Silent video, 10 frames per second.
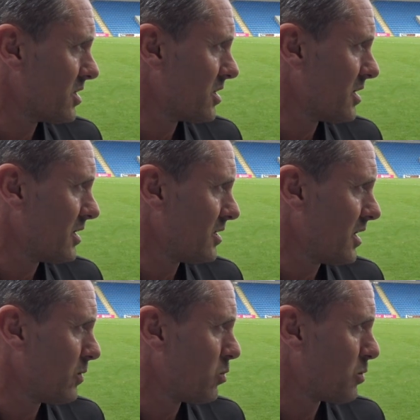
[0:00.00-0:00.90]

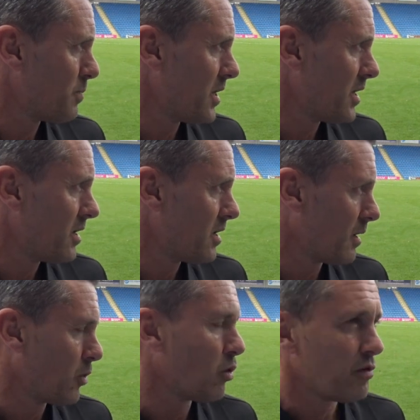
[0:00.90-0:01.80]
he would be,
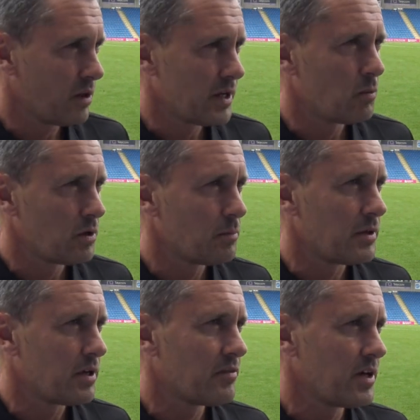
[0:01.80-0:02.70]
I'm hopeful that he will
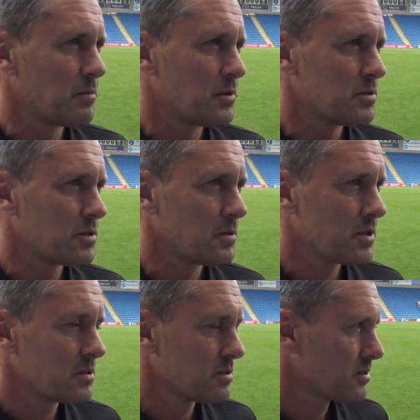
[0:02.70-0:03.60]
be available to
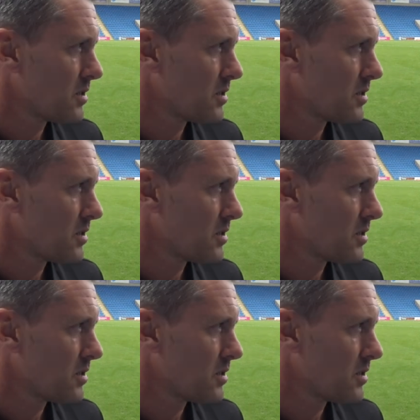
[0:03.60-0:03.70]
us,